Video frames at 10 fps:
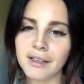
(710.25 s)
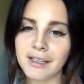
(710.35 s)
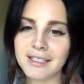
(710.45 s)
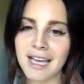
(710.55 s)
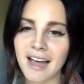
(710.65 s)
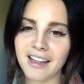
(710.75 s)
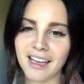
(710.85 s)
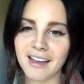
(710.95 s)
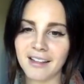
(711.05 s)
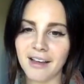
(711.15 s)

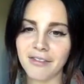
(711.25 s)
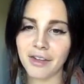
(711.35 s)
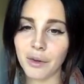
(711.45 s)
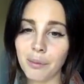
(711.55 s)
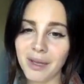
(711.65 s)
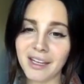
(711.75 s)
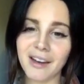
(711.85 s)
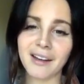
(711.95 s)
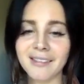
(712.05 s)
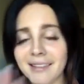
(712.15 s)
Natalia, love you.
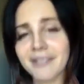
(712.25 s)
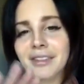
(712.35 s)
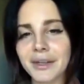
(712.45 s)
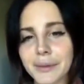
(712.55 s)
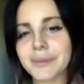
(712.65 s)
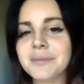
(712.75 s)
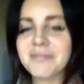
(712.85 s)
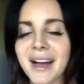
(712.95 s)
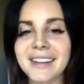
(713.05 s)
Peter, love you. Bye,